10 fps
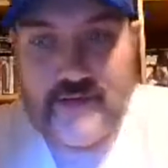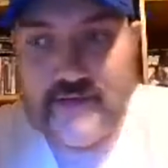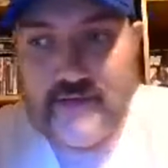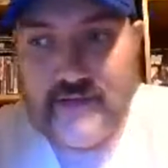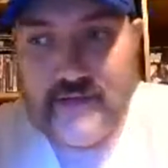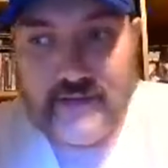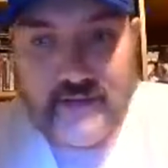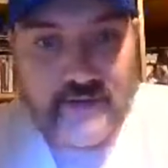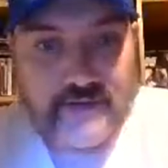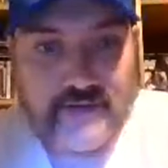That was
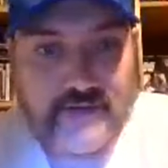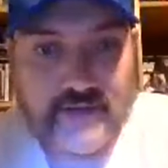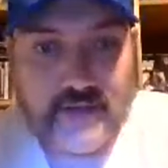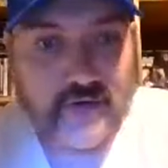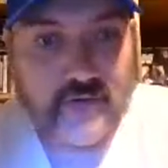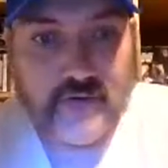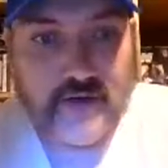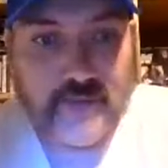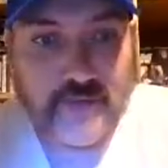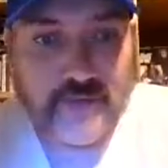just incredible.
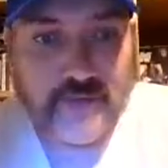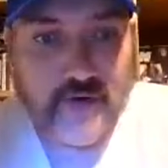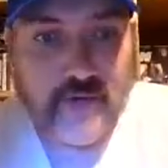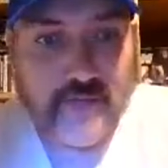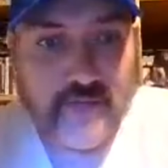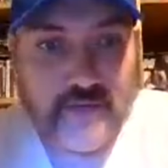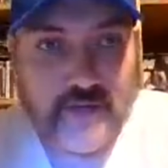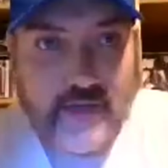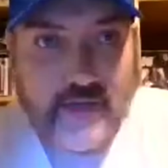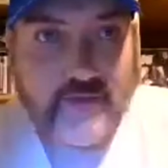Even the
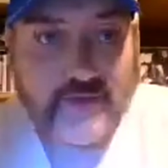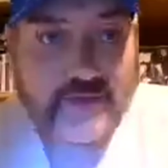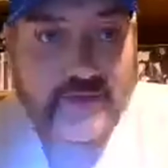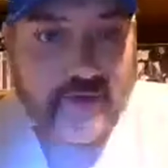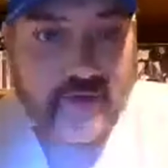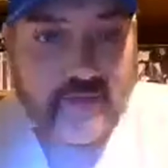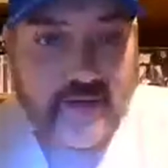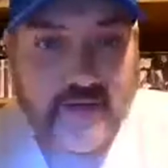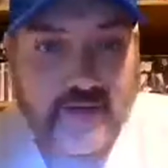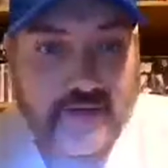strong man
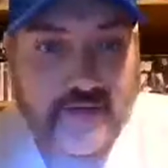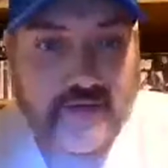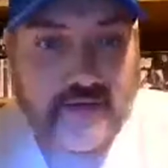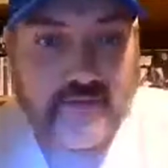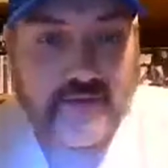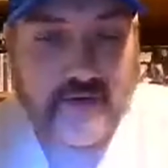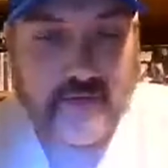couldn't even do it.